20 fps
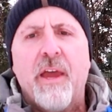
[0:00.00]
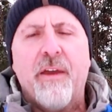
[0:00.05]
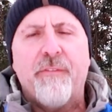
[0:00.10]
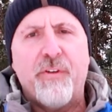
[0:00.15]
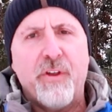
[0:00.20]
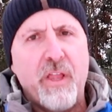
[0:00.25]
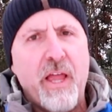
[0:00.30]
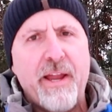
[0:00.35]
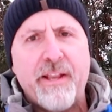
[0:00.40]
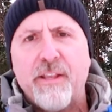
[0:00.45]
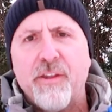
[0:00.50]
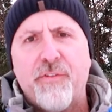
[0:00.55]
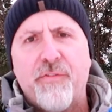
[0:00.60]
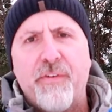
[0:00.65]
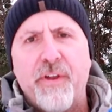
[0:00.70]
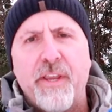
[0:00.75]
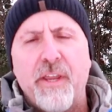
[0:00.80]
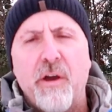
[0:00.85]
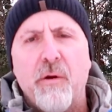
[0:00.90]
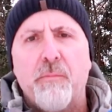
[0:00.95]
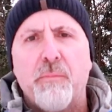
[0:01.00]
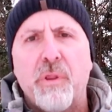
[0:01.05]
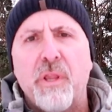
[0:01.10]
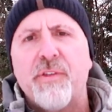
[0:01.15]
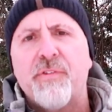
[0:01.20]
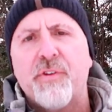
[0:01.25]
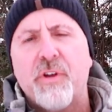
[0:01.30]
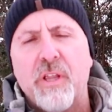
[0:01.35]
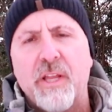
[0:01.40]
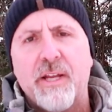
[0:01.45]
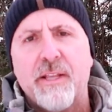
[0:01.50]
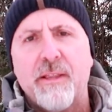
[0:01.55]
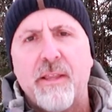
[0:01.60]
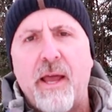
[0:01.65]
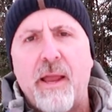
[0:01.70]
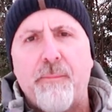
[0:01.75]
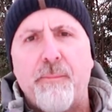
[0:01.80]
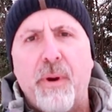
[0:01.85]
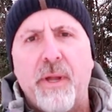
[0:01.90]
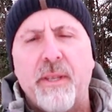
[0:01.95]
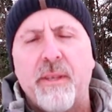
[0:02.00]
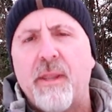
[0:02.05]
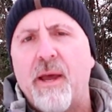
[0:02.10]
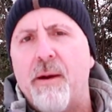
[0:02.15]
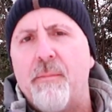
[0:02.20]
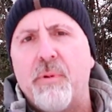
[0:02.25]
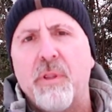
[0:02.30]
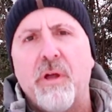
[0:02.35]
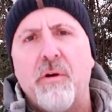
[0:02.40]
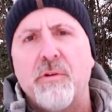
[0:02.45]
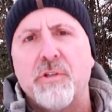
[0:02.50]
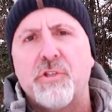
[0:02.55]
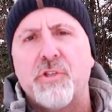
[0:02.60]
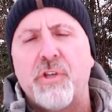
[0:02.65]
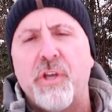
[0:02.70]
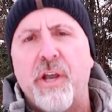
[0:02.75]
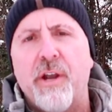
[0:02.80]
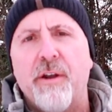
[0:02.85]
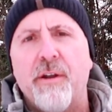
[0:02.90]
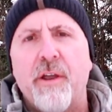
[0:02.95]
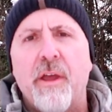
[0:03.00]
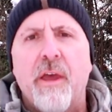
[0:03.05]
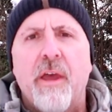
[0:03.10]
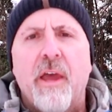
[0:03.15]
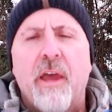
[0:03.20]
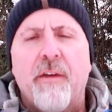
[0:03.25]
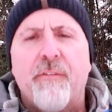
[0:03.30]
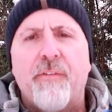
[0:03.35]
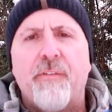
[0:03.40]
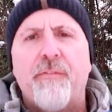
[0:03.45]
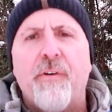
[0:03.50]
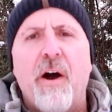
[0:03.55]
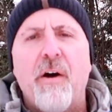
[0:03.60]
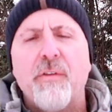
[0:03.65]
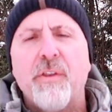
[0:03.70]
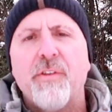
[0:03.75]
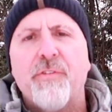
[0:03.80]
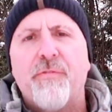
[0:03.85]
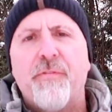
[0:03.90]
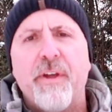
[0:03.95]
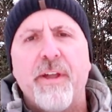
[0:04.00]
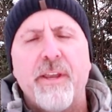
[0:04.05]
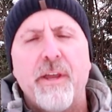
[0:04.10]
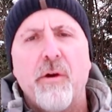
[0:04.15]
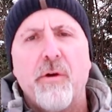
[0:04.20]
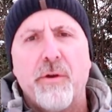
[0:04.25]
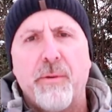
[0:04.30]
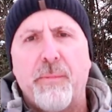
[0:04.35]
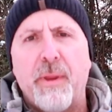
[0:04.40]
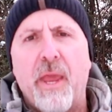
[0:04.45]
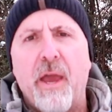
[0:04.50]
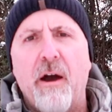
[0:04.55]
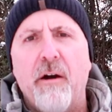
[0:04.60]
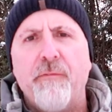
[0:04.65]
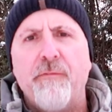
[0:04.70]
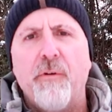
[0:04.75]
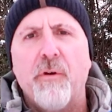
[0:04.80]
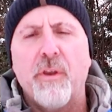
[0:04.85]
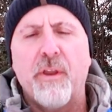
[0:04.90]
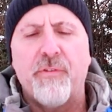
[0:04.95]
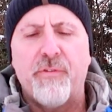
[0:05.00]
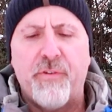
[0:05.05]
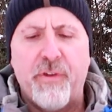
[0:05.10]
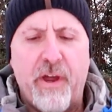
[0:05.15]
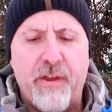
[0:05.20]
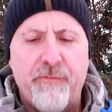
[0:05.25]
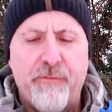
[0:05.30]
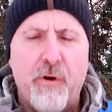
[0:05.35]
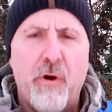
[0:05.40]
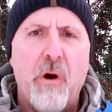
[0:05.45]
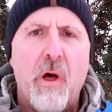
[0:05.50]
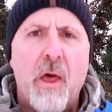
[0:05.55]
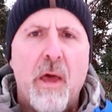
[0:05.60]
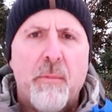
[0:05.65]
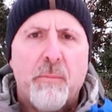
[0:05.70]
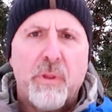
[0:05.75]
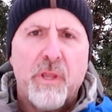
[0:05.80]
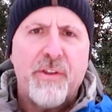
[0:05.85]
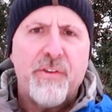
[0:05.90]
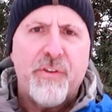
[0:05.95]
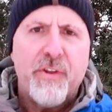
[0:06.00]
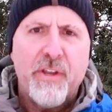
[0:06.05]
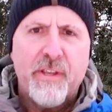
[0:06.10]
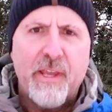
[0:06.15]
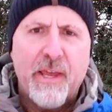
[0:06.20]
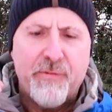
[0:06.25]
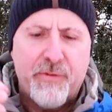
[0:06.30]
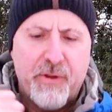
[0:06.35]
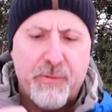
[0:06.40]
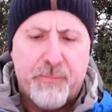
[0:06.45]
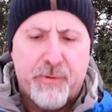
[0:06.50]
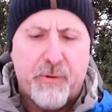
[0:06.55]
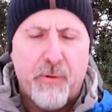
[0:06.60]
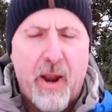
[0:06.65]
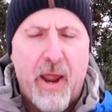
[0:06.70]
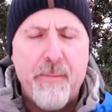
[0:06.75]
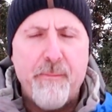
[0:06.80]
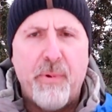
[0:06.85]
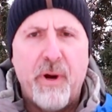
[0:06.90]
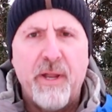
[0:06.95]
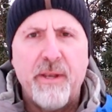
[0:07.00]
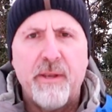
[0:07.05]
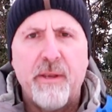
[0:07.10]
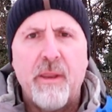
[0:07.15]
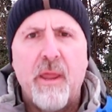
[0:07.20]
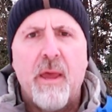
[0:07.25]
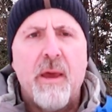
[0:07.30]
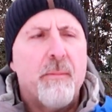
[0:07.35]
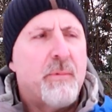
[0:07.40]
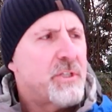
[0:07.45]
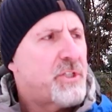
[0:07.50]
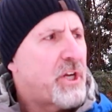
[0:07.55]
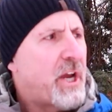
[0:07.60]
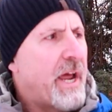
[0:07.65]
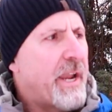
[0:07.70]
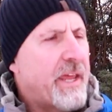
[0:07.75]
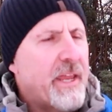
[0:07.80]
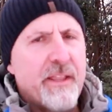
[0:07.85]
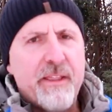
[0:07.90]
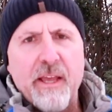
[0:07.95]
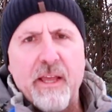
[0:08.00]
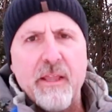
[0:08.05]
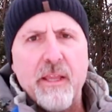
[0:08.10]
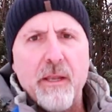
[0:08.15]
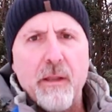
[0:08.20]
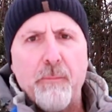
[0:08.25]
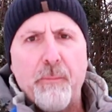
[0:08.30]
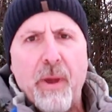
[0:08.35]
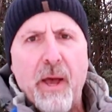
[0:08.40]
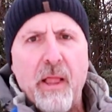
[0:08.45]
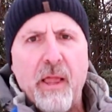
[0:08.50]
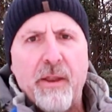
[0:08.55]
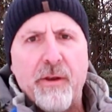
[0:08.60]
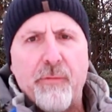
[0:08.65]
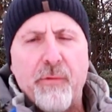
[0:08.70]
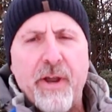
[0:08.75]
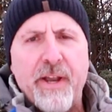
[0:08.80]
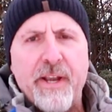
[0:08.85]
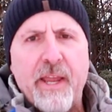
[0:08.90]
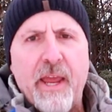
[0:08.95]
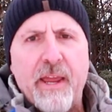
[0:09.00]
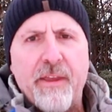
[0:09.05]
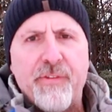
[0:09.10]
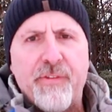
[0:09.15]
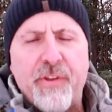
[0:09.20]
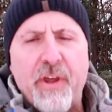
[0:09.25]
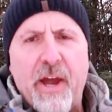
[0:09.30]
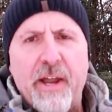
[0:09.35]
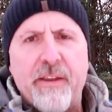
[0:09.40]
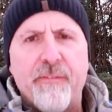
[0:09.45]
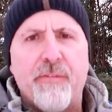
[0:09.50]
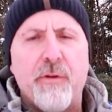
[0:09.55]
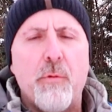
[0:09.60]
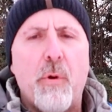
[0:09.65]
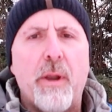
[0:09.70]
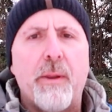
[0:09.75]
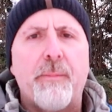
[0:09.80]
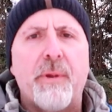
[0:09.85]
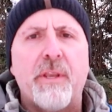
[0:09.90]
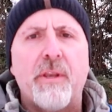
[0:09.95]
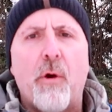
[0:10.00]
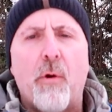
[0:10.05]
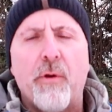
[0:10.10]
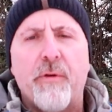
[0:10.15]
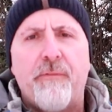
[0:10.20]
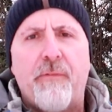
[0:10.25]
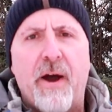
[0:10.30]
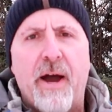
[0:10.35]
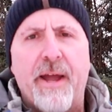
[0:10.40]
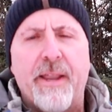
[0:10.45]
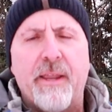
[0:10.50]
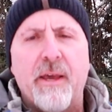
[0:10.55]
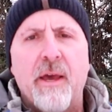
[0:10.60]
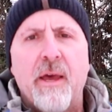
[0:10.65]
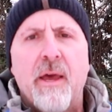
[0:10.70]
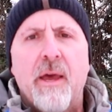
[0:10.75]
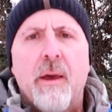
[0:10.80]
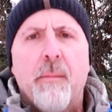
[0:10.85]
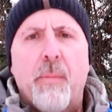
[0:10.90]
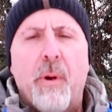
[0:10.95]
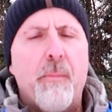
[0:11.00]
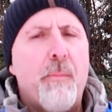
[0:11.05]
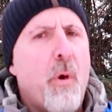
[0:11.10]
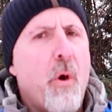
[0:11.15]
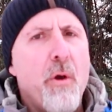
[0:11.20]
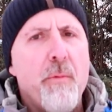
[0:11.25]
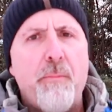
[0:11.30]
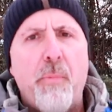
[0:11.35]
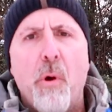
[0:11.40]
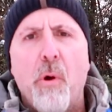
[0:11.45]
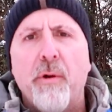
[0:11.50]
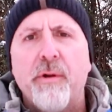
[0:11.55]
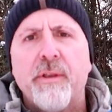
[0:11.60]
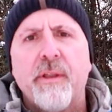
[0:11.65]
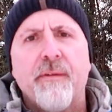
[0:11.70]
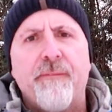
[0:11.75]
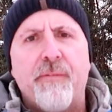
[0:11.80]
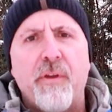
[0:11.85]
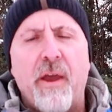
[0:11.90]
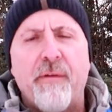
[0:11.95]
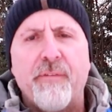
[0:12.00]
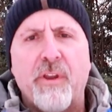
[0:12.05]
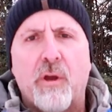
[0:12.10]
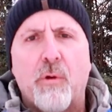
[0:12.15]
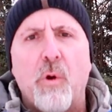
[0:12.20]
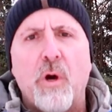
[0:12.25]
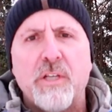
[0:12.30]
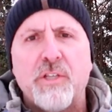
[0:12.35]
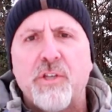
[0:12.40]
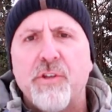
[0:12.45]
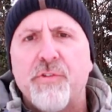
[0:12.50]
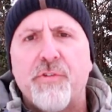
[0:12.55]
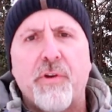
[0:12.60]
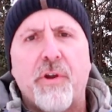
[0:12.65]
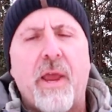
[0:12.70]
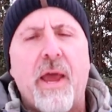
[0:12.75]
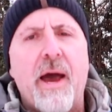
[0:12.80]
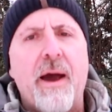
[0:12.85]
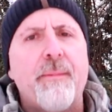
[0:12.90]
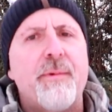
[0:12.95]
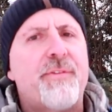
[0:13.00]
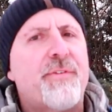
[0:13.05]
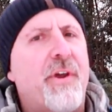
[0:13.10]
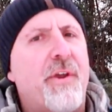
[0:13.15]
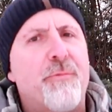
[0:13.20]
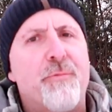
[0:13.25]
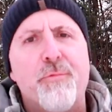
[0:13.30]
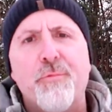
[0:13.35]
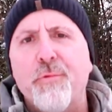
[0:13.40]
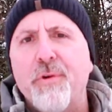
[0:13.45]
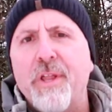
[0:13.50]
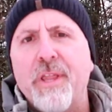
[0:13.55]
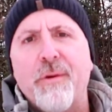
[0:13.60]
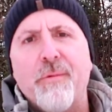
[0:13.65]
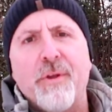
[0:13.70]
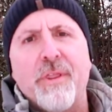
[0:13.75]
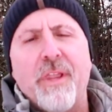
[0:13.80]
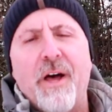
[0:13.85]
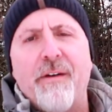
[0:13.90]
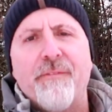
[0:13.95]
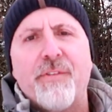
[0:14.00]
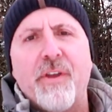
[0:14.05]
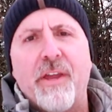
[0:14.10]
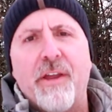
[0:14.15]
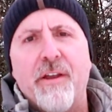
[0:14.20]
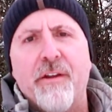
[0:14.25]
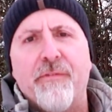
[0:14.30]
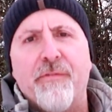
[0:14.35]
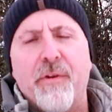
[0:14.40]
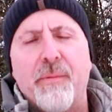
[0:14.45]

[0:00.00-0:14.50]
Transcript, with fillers: If you like this video, please click the like button down below and share. If you found this video to be helpful and insightful, please hit that subscribe button, but you gotta hit that little bell on the right-hand side if you wanna be notified. But more important, if you have any questions or comments, I really would love to hear